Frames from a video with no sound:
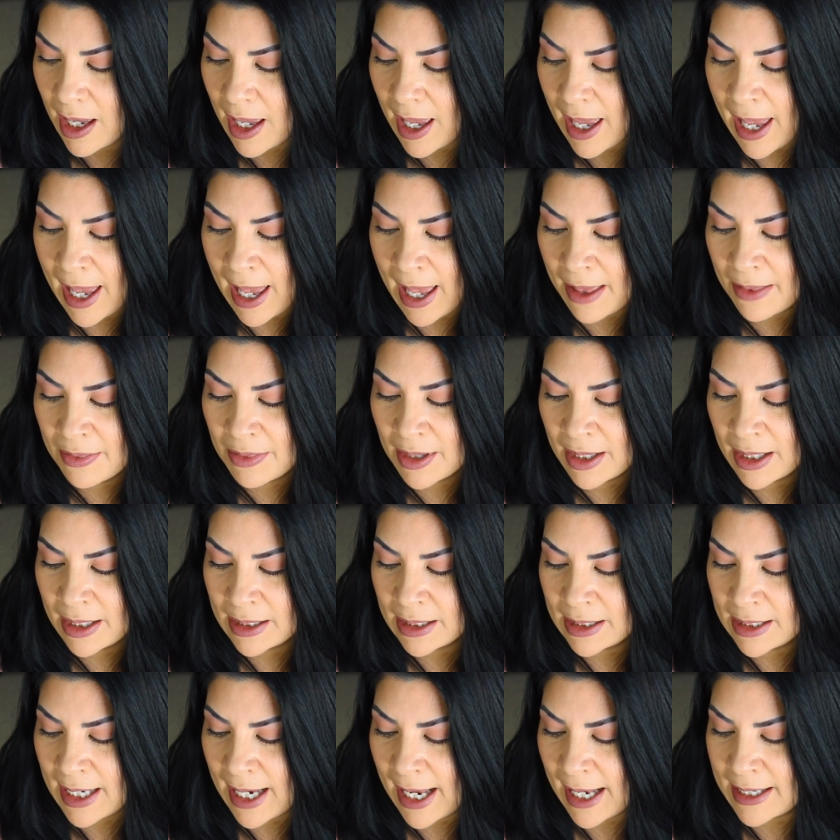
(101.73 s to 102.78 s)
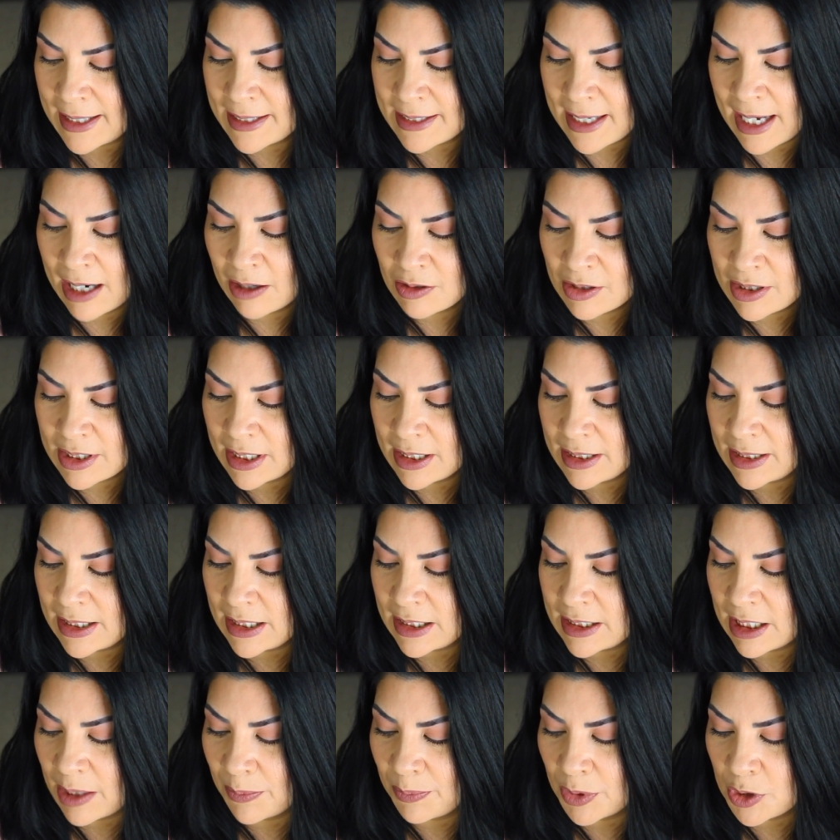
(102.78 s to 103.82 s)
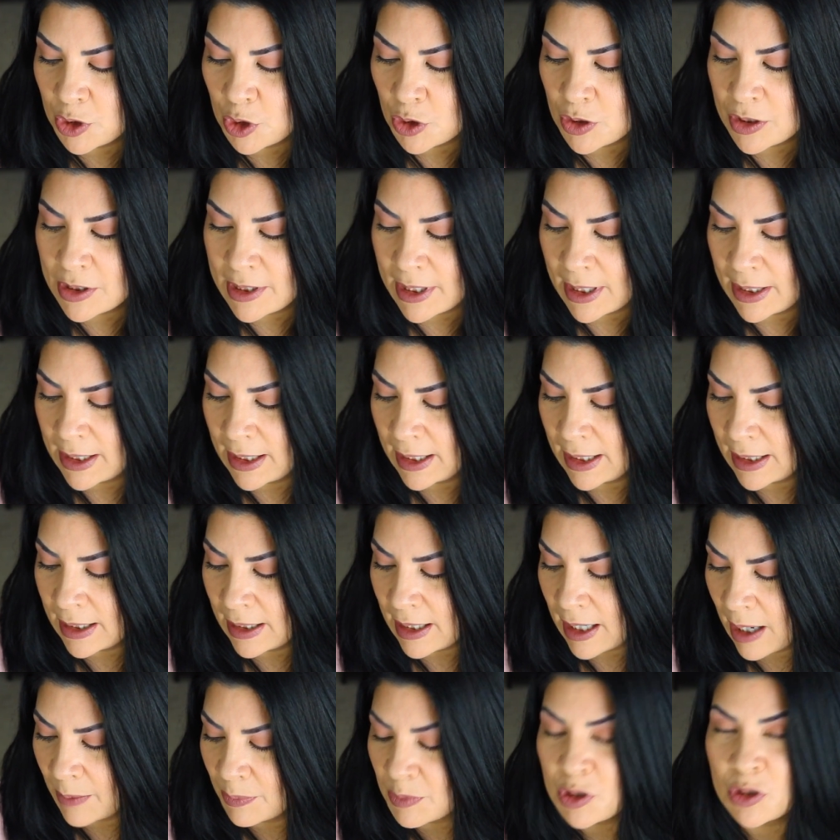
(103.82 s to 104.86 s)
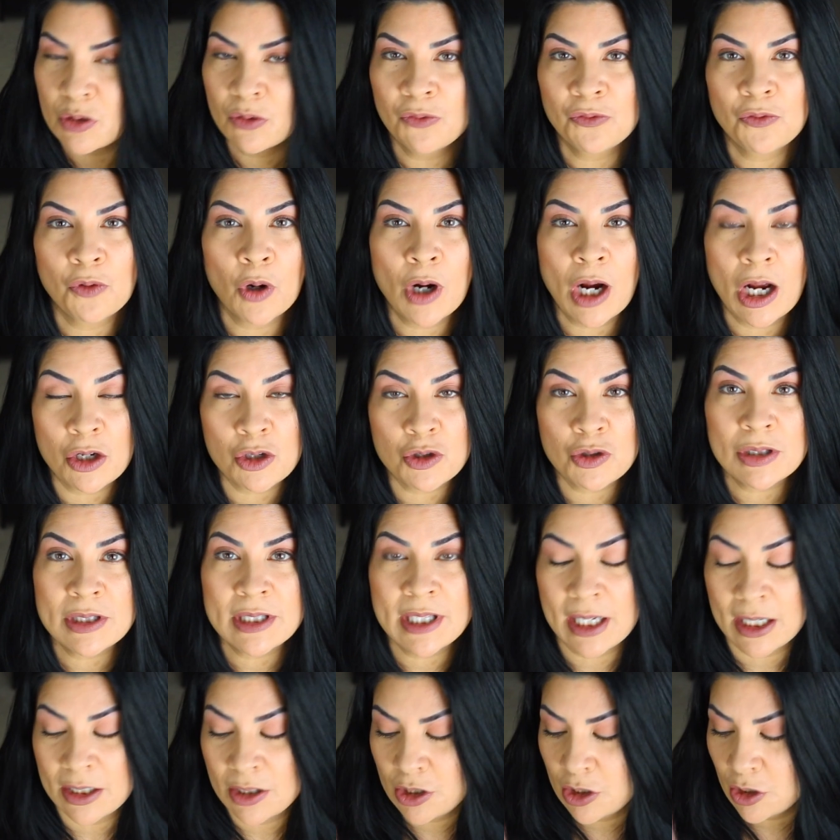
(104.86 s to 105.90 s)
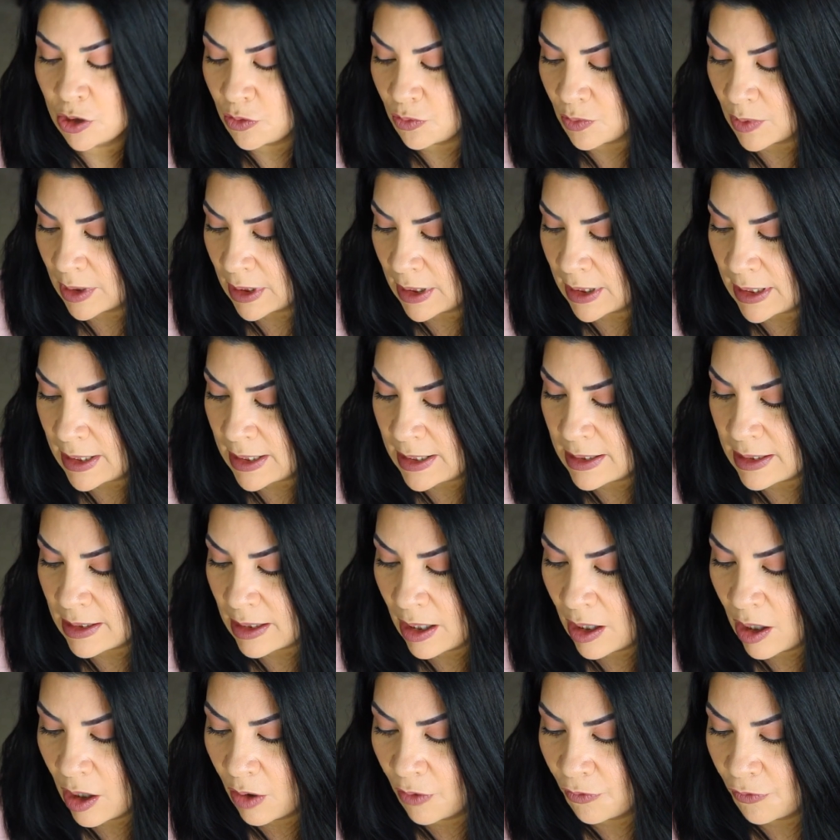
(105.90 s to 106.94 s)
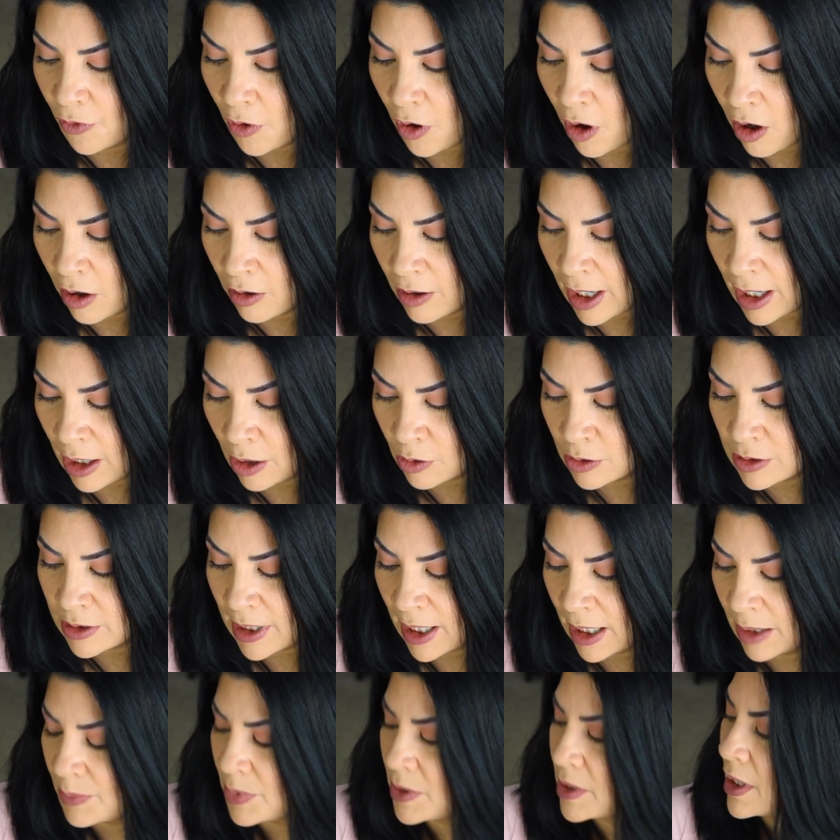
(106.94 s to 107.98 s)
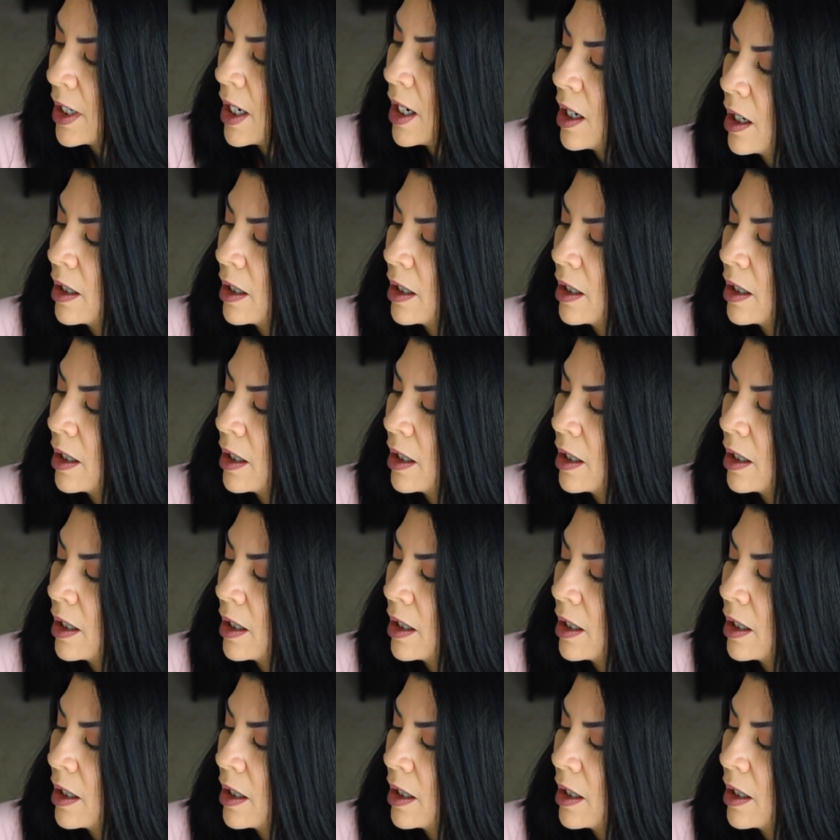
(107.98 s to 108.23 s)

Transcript: And then it has LCD temperature setting up to 410 degrees for all hair types.